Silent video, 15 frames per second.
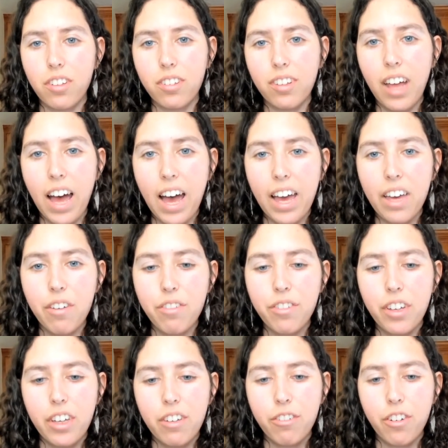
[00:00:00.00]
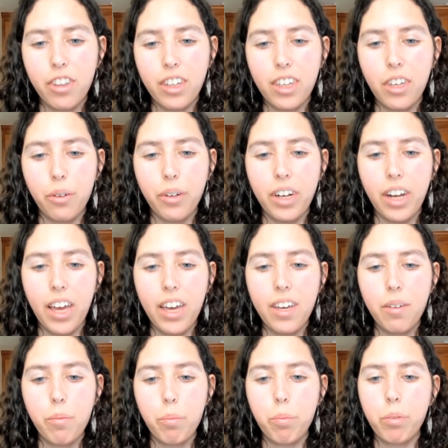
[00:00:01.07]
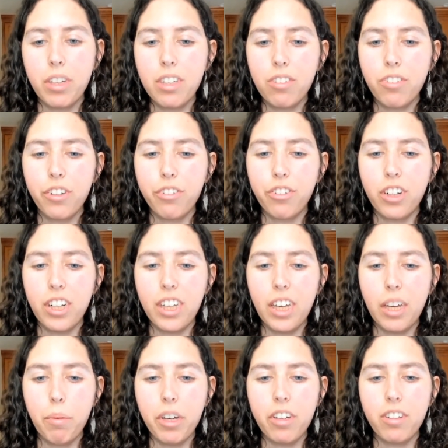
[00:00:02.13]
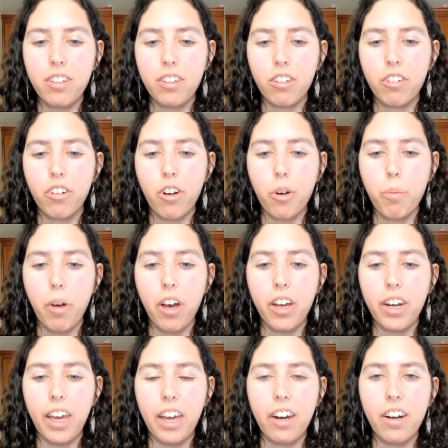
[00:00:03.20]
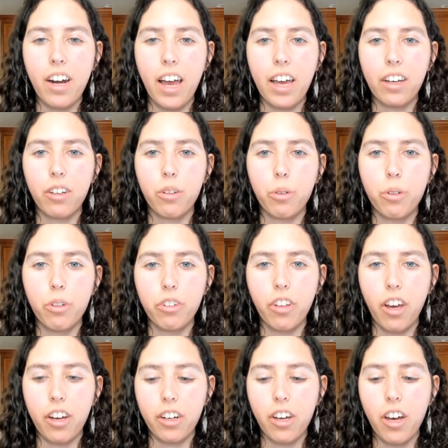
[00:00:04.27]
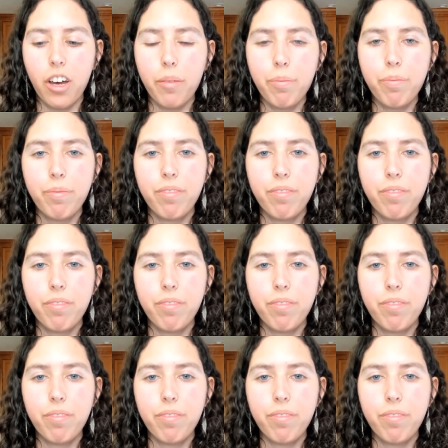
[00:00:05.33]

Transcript: live, for the Q&A, please feel free to email chromeonair at google.com.